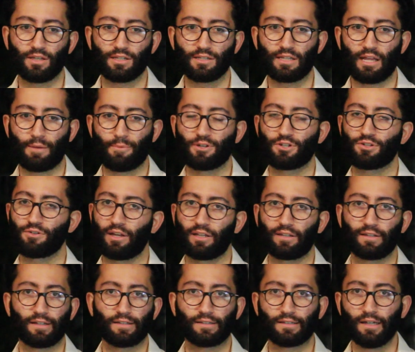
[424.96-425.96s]
this
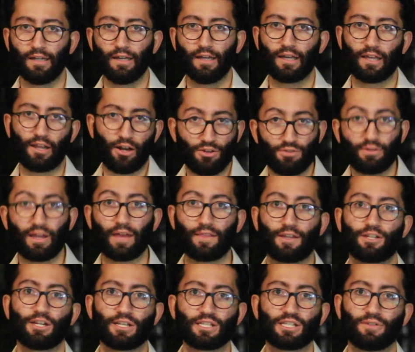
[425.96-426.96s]
demonstrated, you know, you get
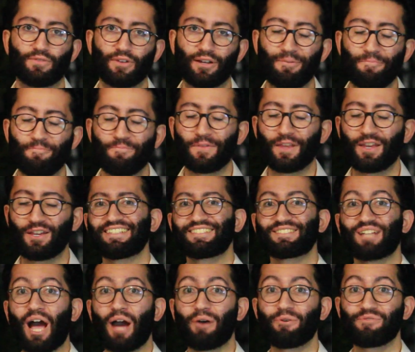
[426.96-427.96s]
the gist of it.
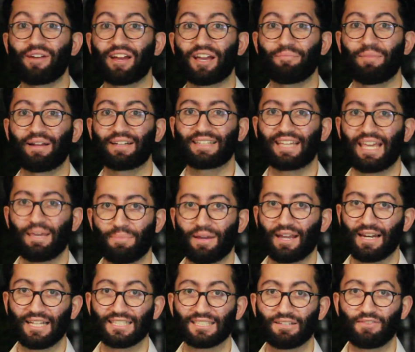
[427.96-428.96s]
So I would recommend
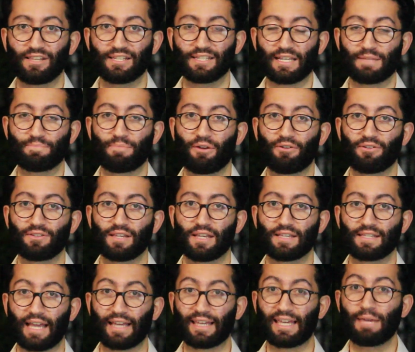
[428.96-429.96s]
keeping a list of these
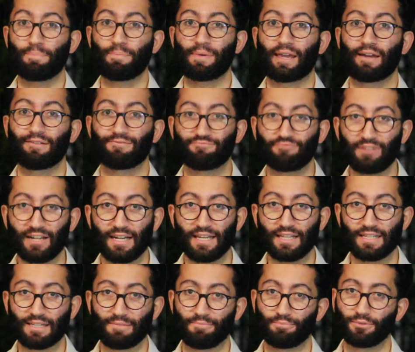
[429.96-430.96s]
experiences and keeping it
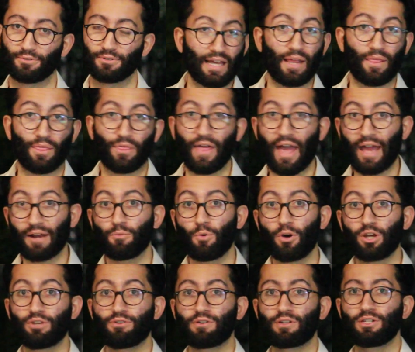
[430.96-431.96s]
really simple. And then
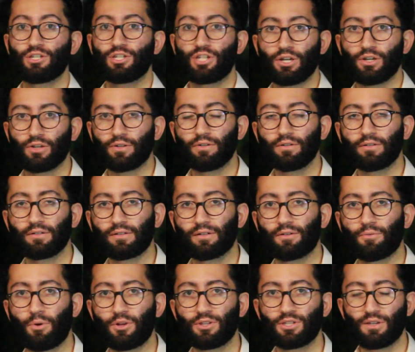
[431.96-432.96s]
what you can do,
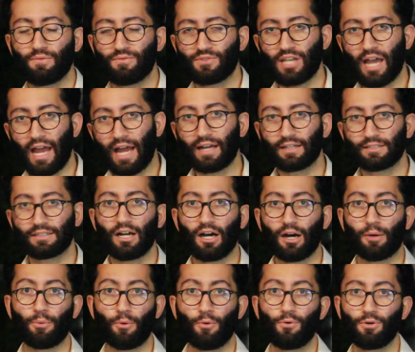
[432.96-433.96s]
once you've tagged
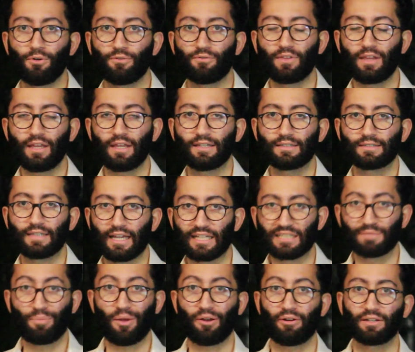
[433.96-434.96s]
up all of these
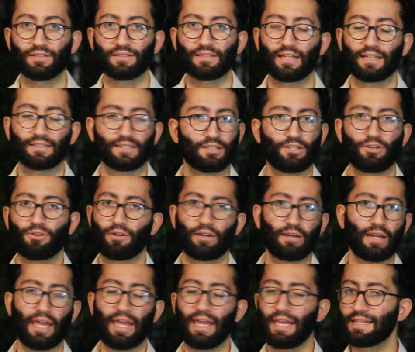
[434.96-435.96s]
experiences, is you
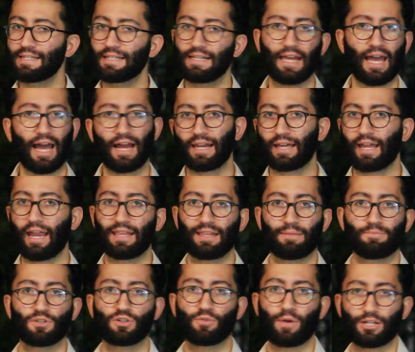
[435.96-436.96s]
can easily allocate
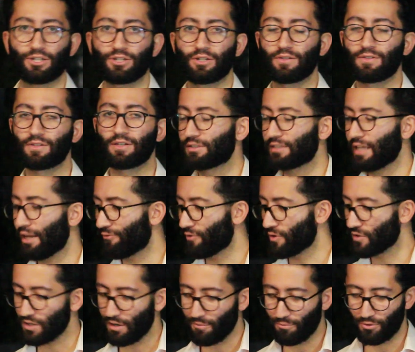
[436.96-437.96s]
them to questions. So say, for
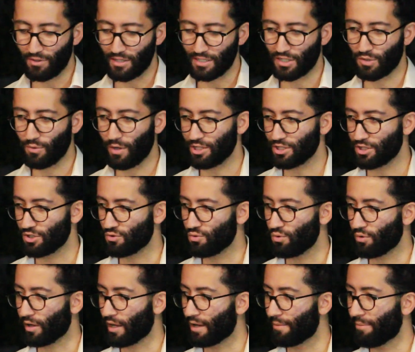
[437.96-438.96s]
example, there's a question
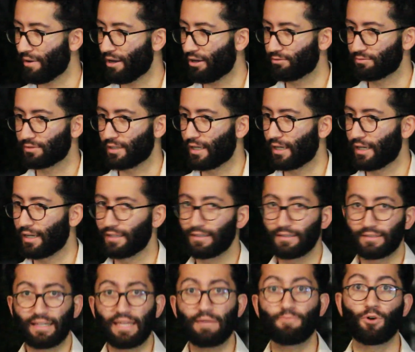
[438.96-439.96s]
talking about
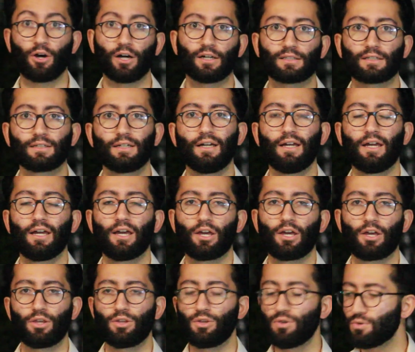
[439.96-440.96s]
teamwork.
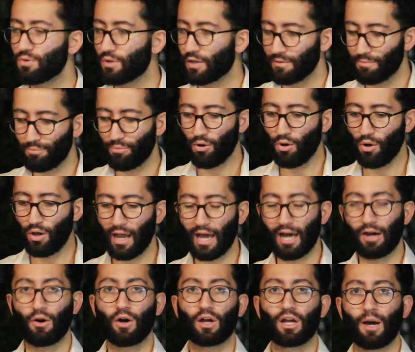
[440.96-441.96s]
You can pull
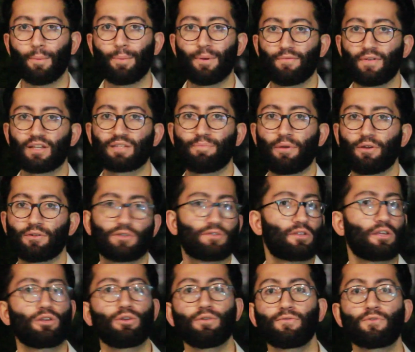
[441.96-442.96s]
out a couple of experiences
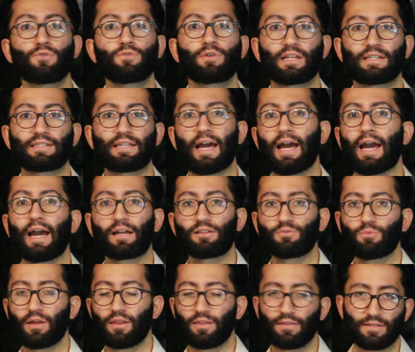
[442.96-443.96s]
that you've already tagged
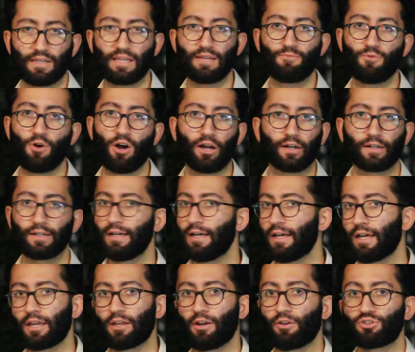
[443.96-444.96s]
with teamwork,
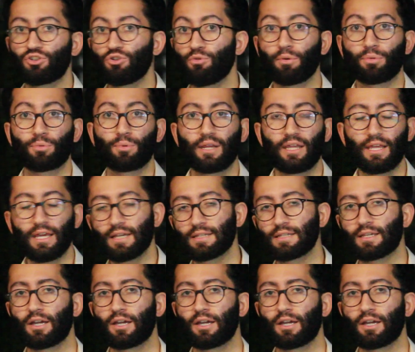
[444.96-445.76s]
you know, 2 or 3 years